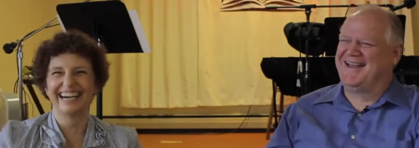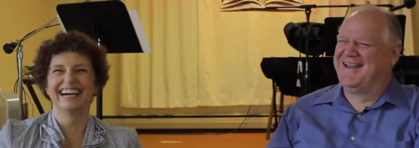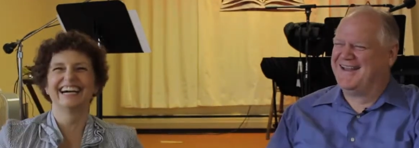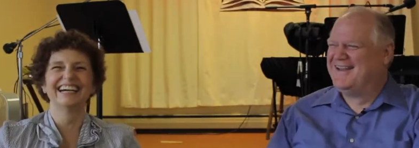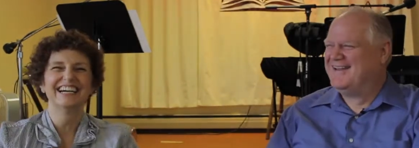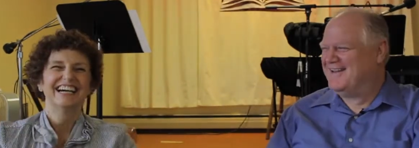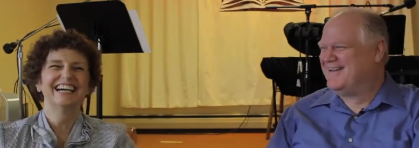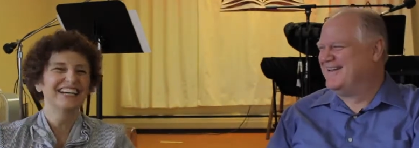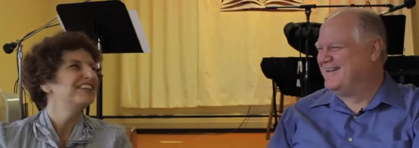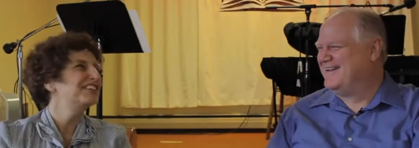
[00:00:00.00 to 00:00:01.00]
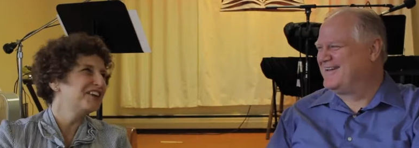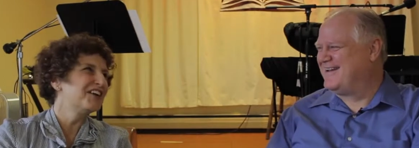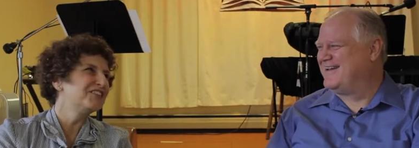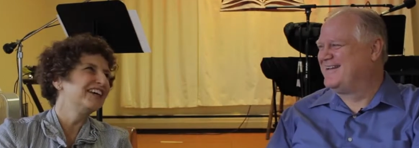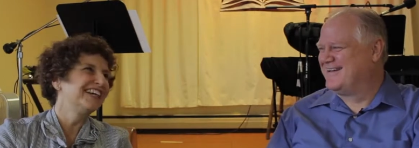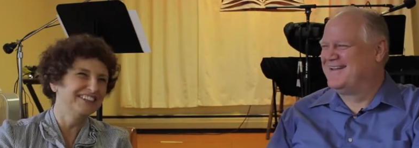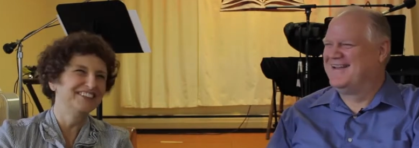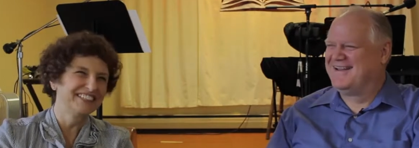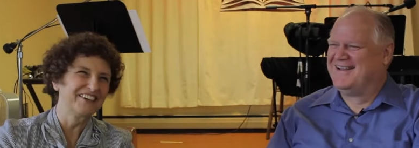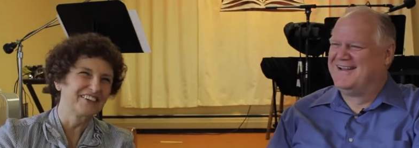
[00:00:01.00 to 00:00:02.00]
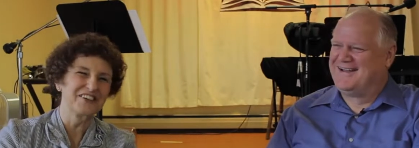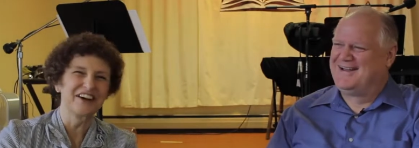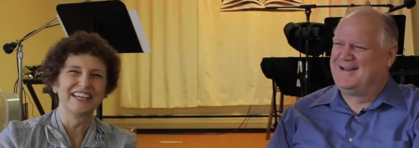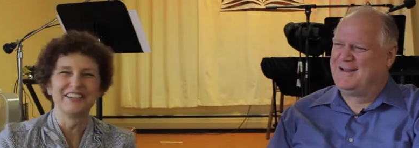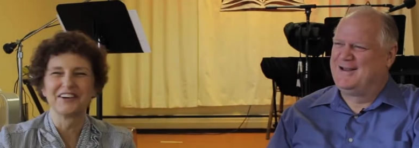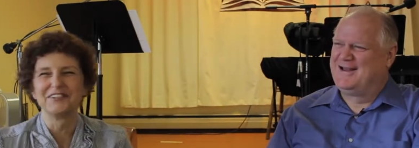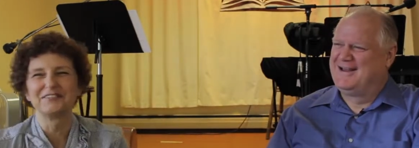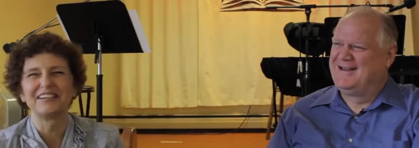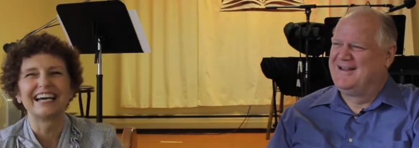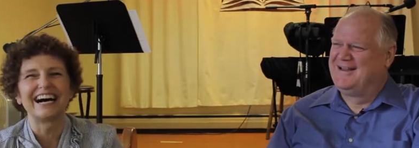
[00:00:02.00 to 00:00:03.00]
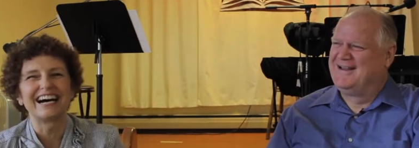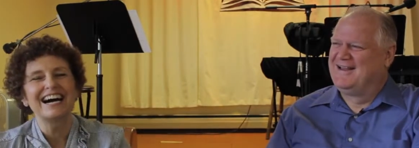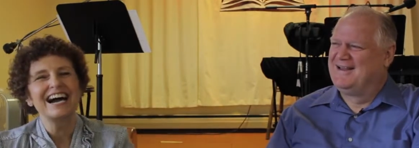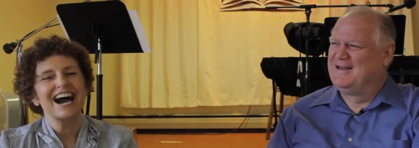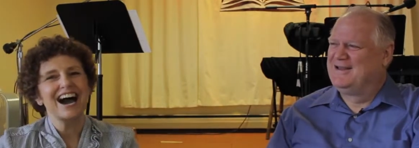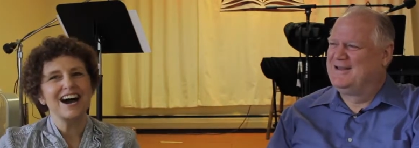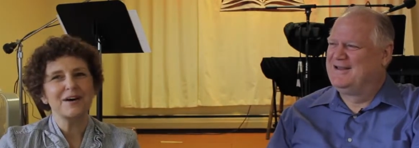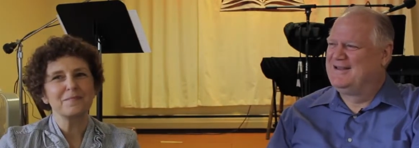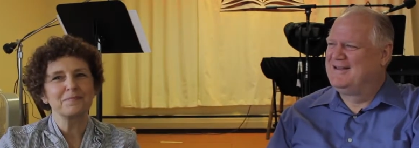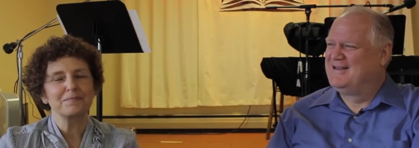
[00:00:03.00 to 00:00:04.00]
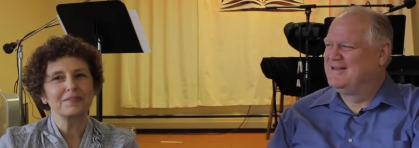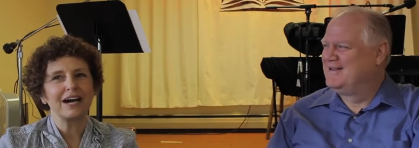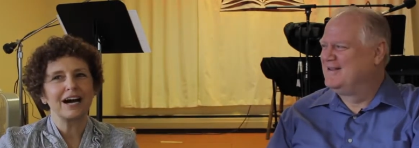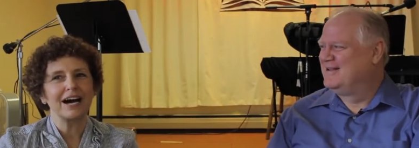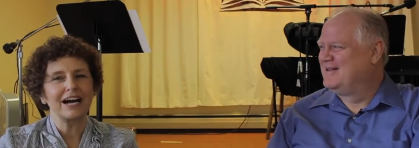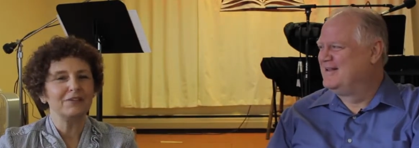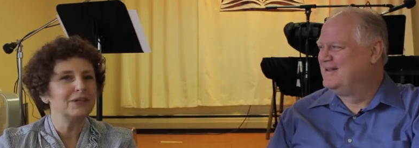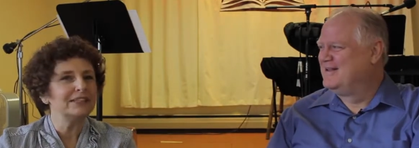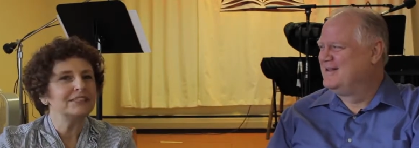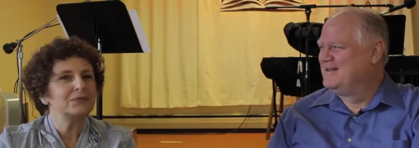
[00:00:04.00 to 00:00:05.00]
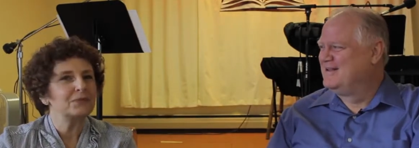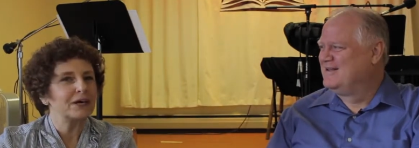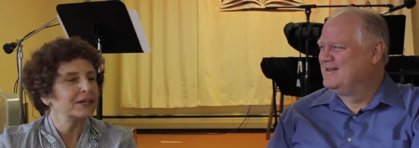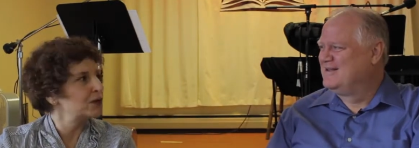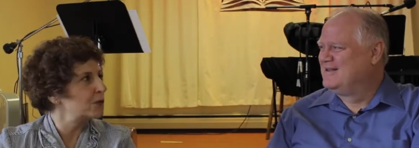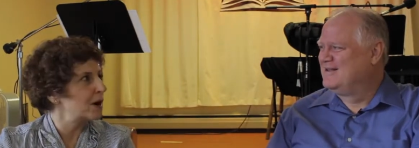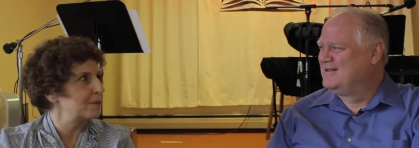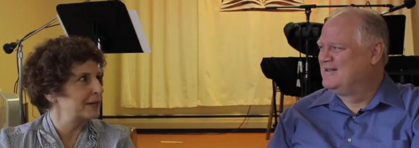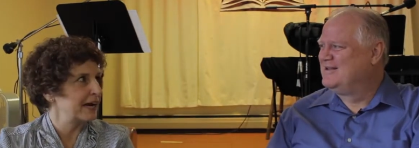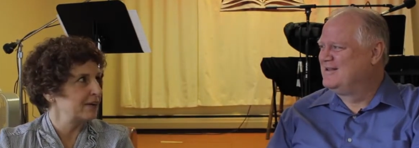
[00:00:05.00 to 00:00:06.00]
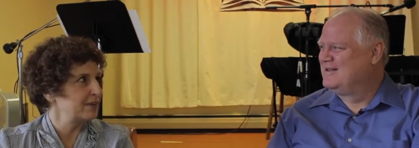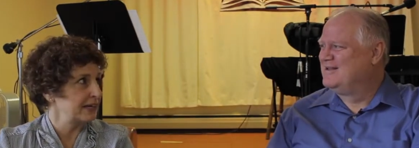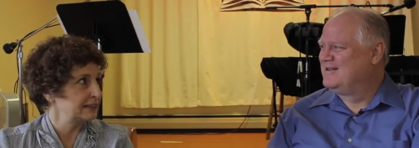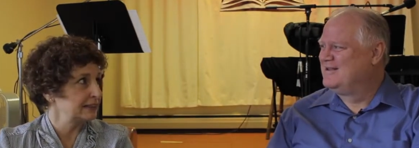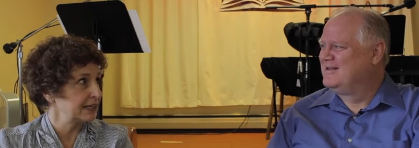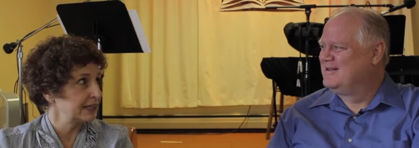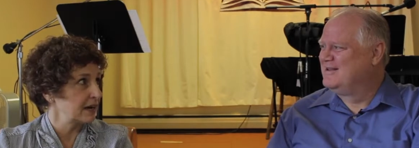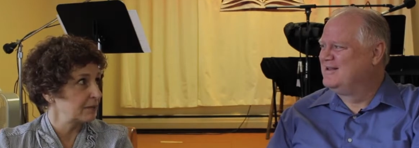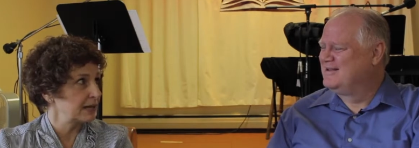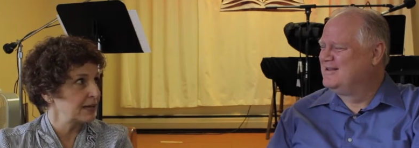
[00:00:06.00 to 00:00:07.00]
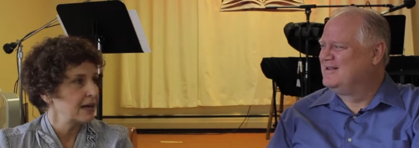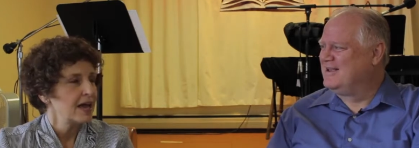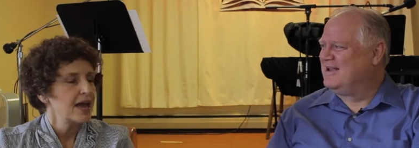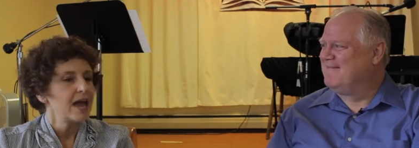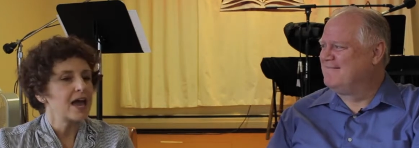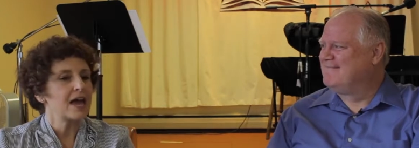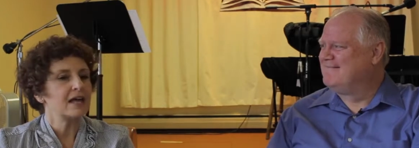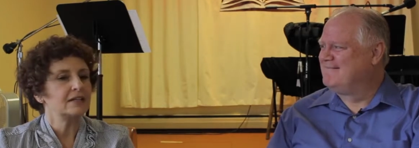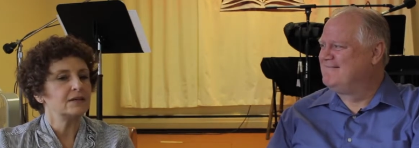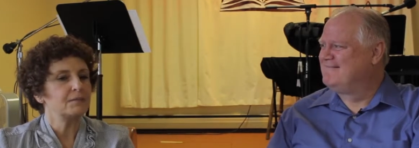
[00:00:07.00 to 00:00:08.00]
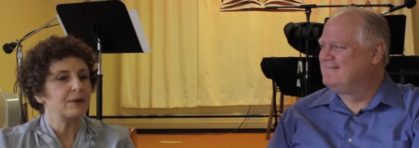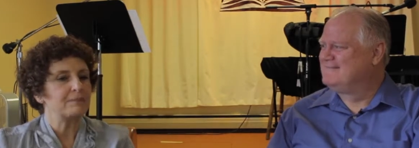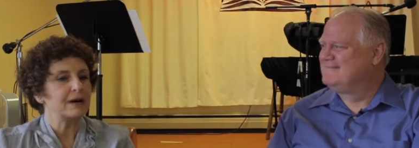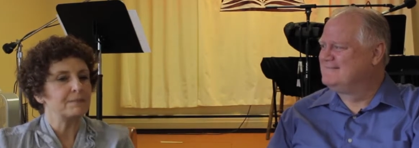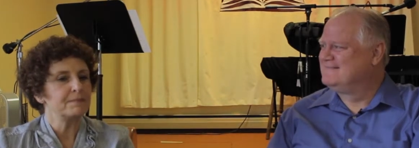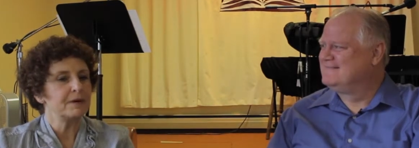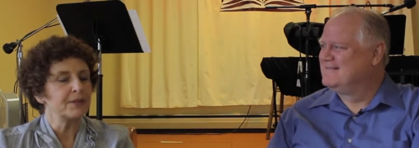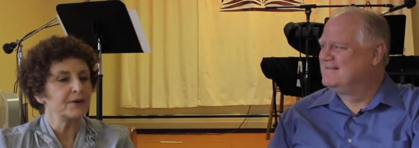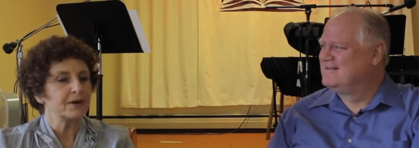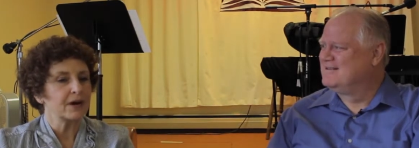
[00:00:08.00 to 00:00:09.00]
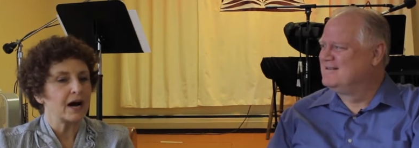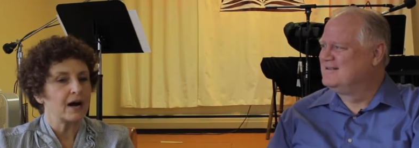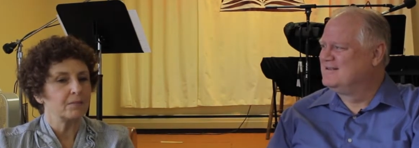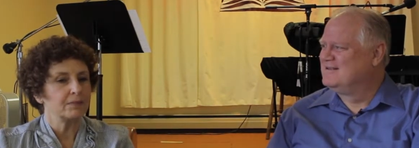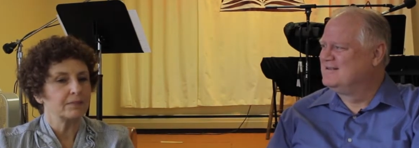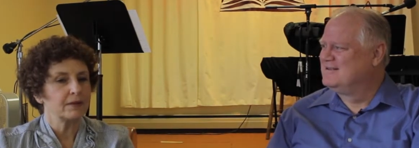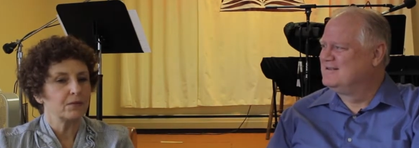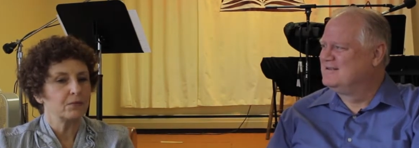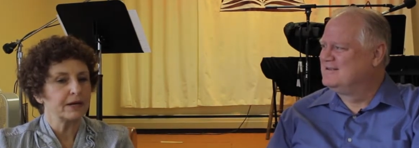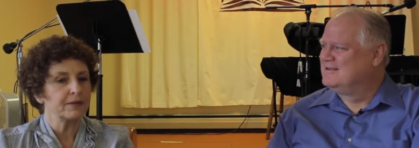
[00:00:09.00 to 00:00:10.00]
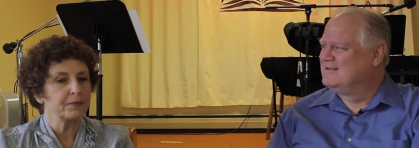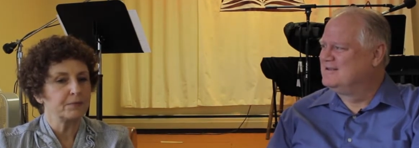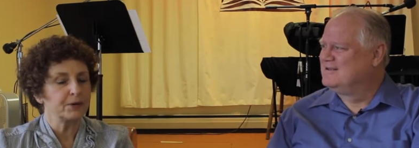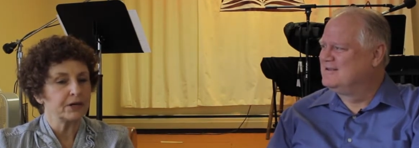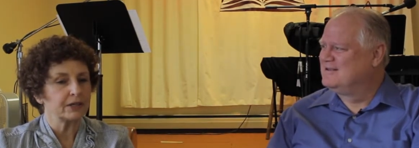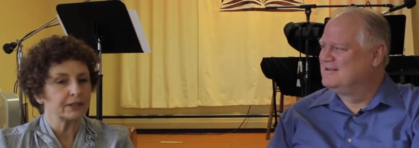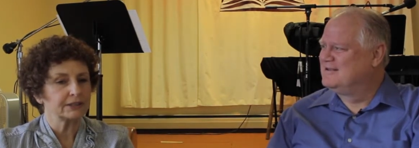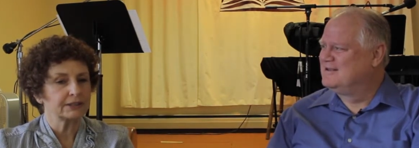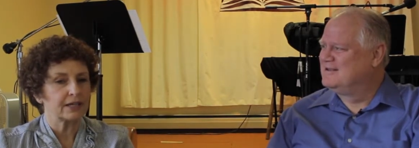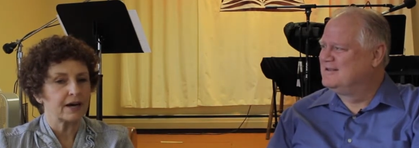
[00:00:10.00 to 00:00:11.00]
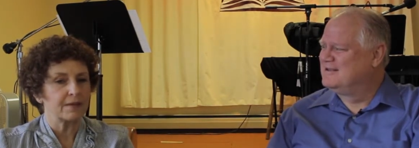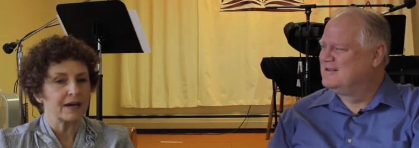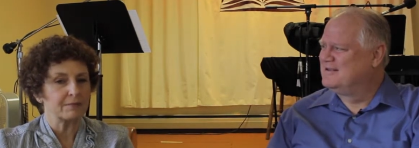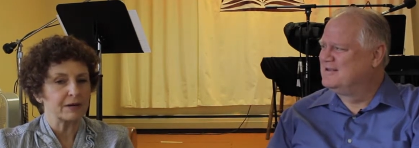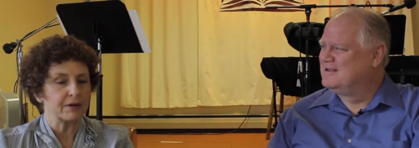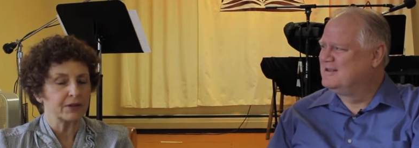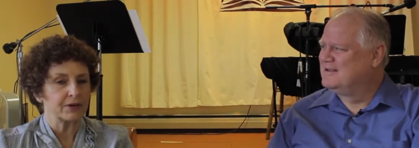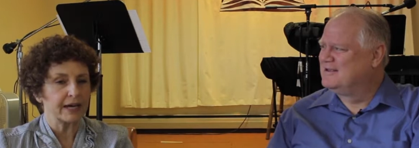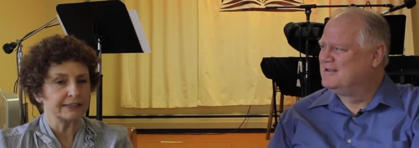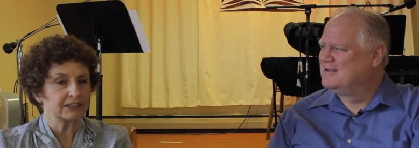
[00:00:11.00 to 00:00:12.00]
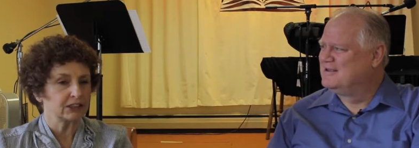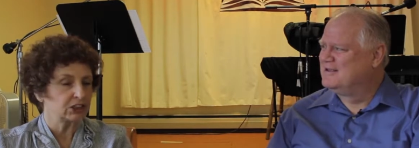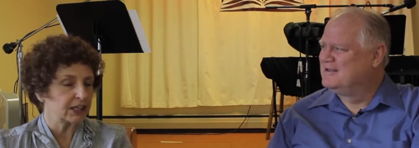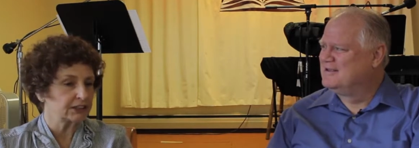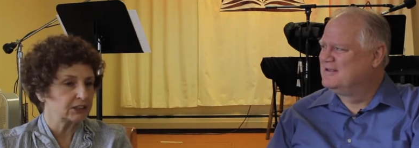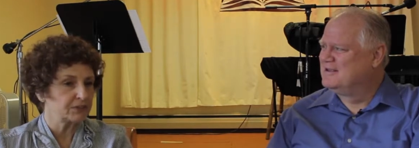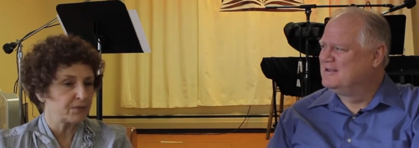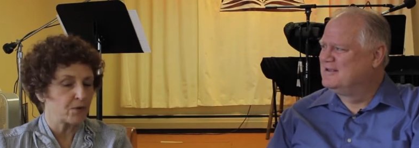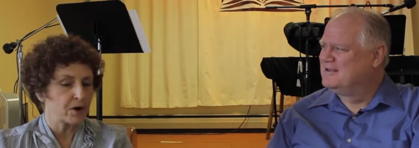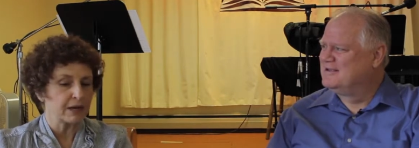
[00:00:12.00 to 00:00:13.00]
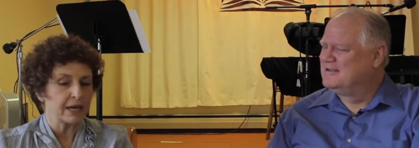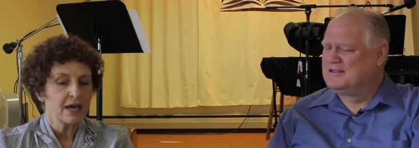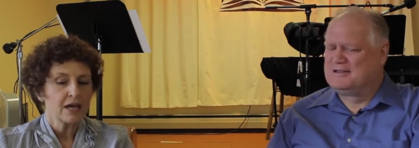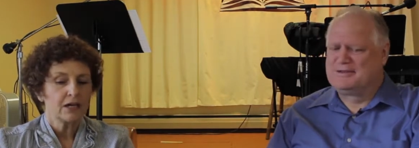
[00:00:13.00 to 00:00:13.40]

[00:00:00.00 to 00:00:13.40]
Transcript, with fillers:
Speaker 1: yeah. you okay. know me. You can go, go ahead and know me. But uh, um, I really didn't want to go up and have hands laid on me. Yeah. And but my mother, um, one of the books uh, that my mother had suggested for me